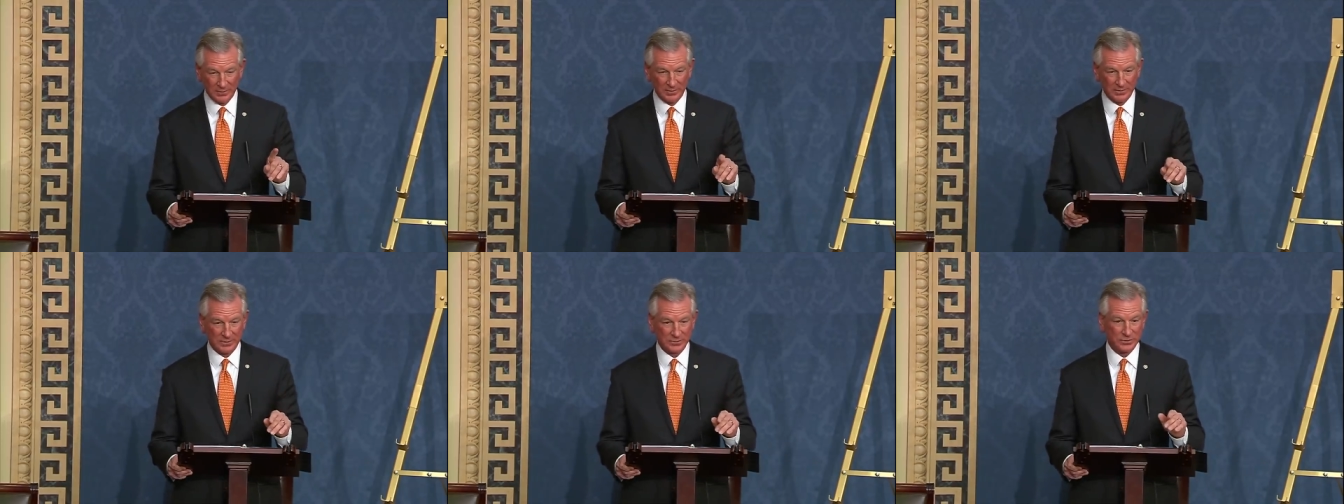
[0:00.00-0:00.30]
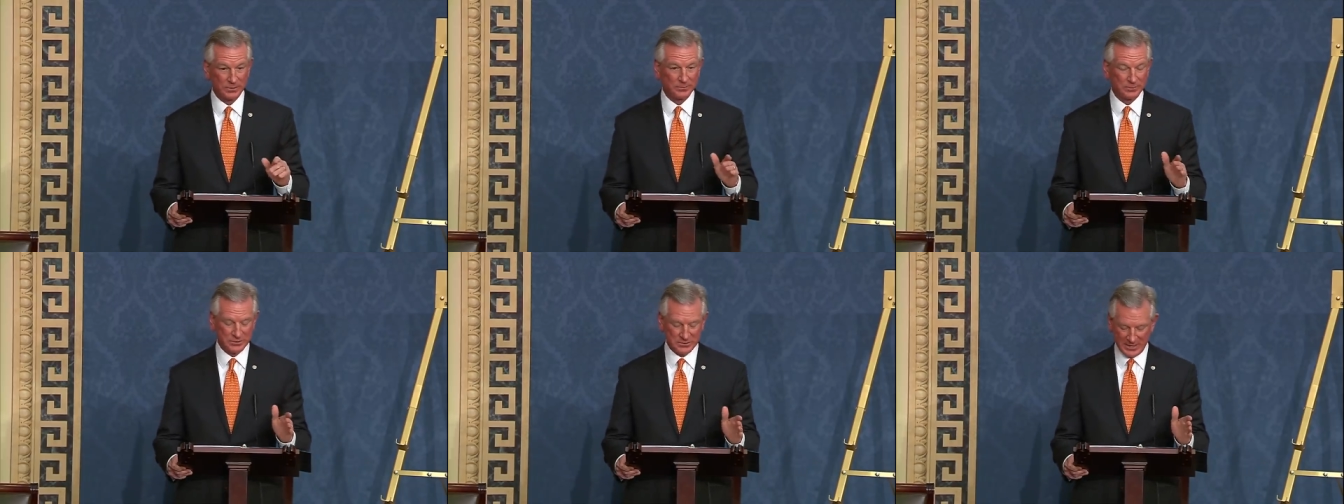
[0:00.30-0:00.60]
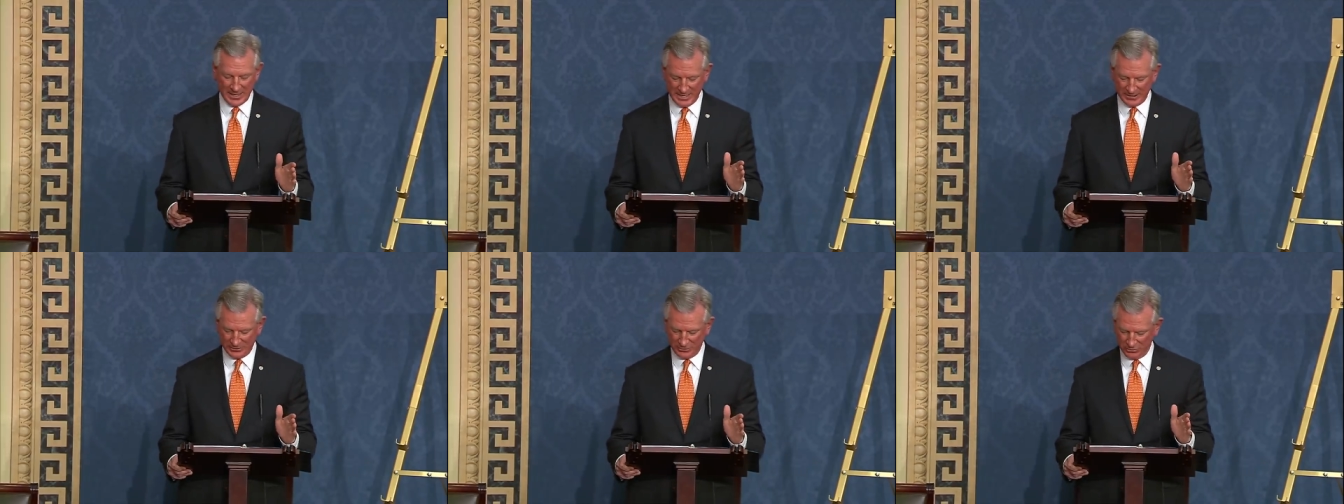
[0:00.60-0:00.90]

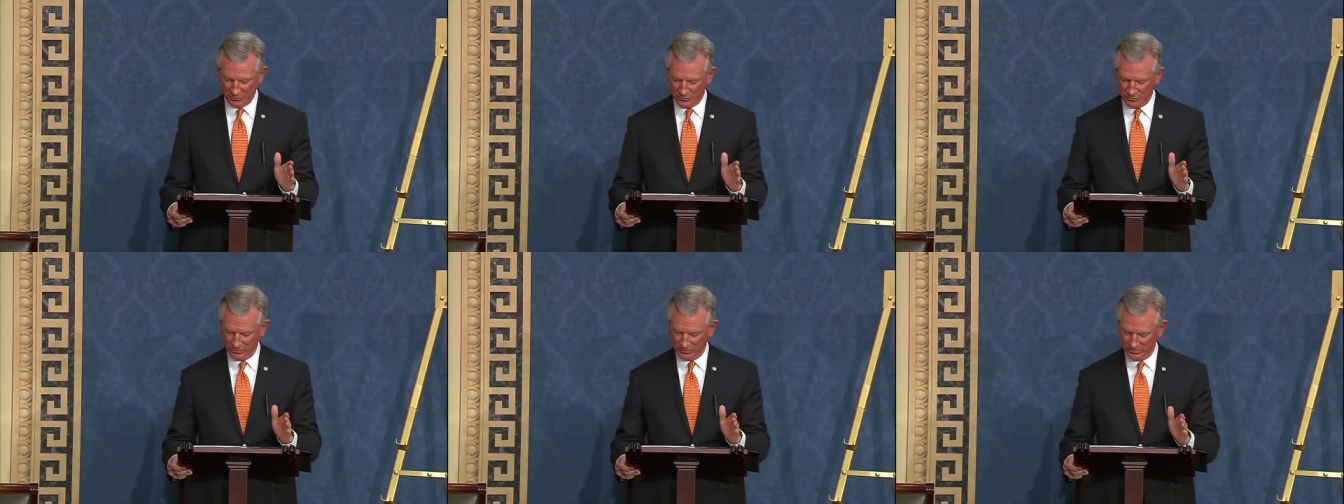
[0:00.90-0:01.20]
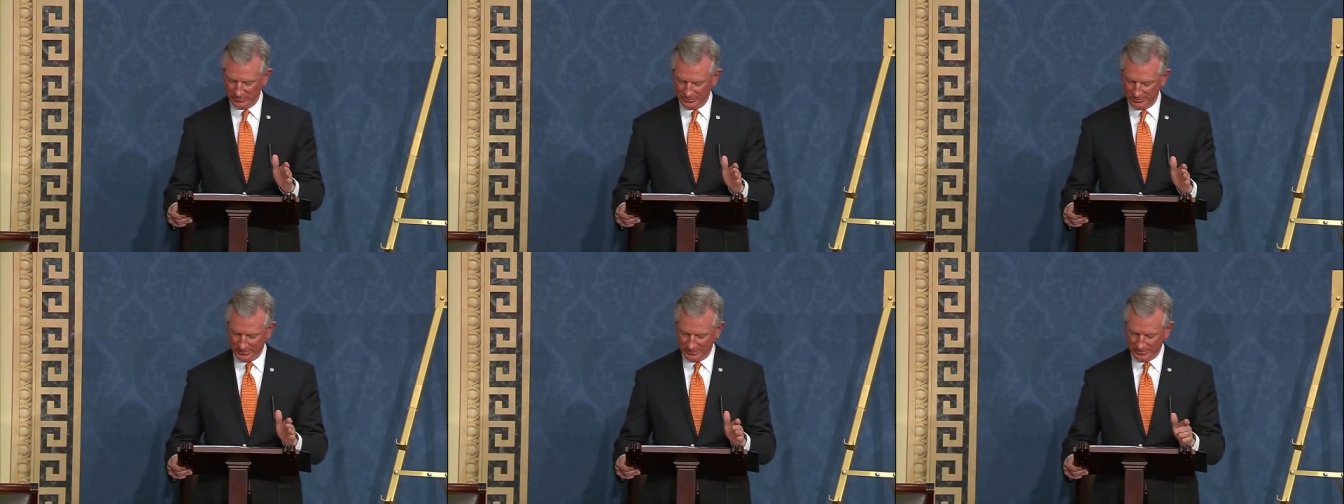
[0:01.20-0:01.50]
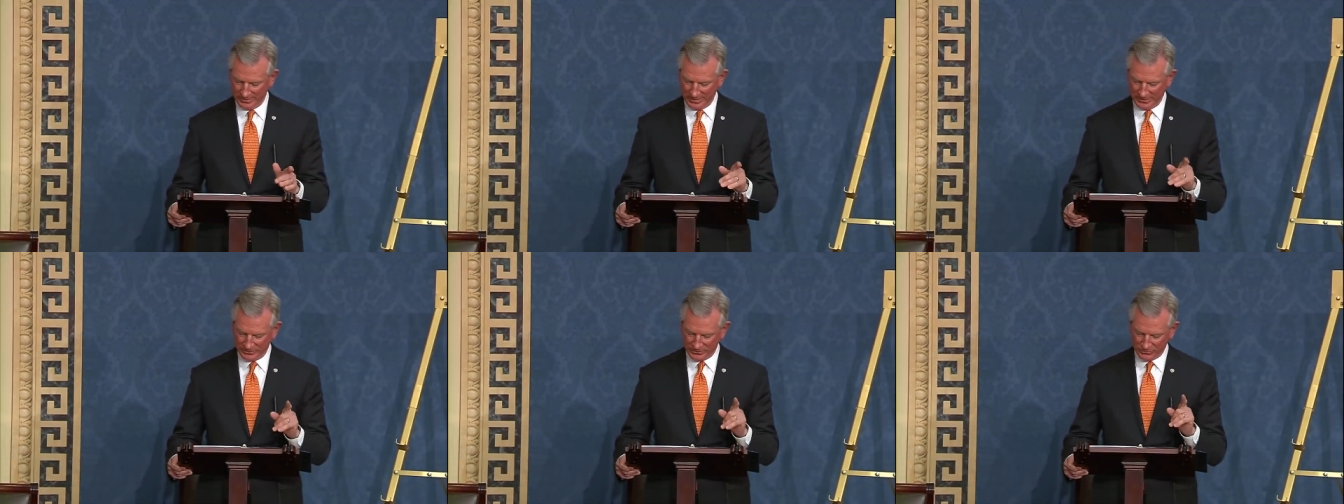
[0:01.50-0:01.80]
substantial,
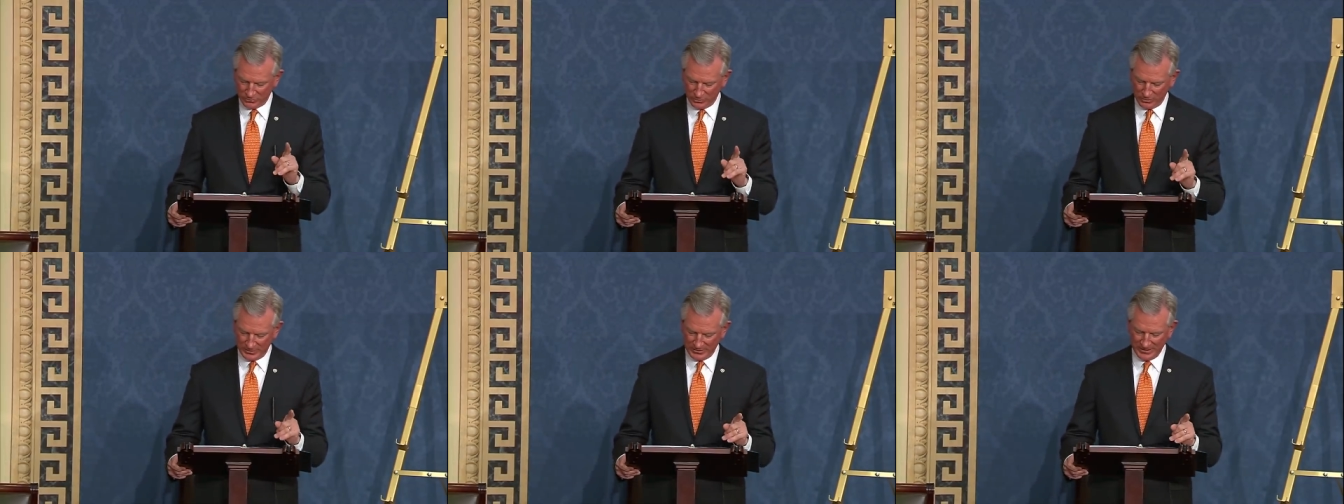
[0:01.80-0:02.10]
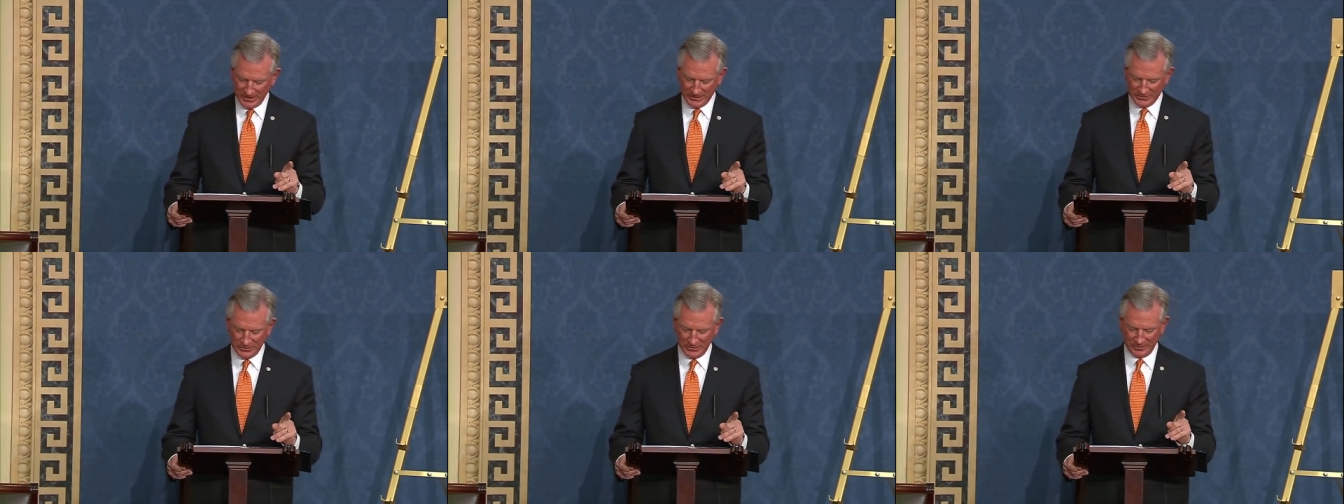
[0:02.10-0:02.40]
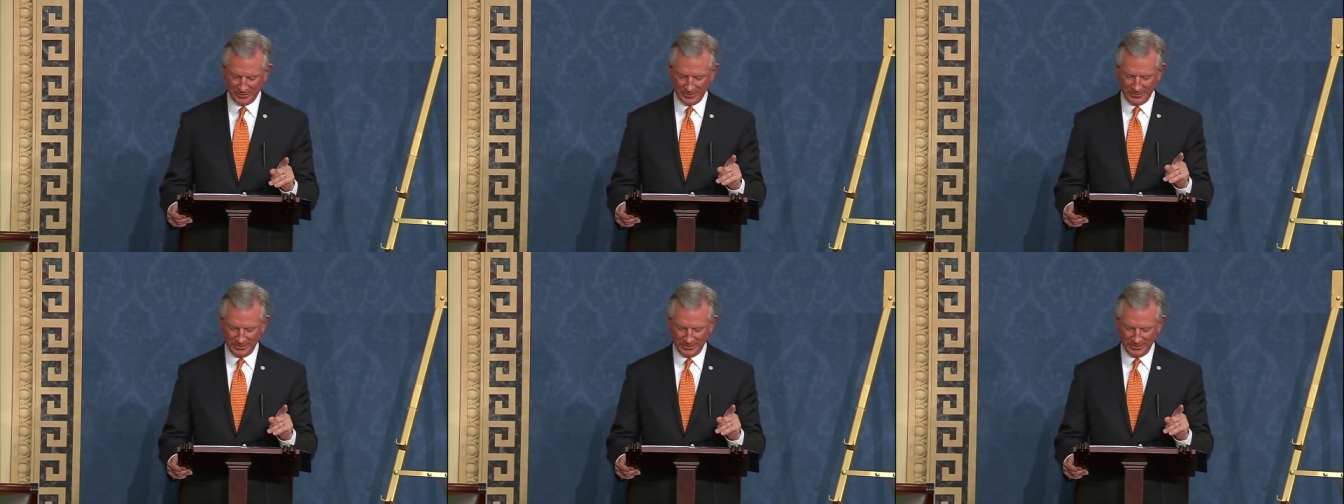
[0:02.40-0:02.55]
and strategic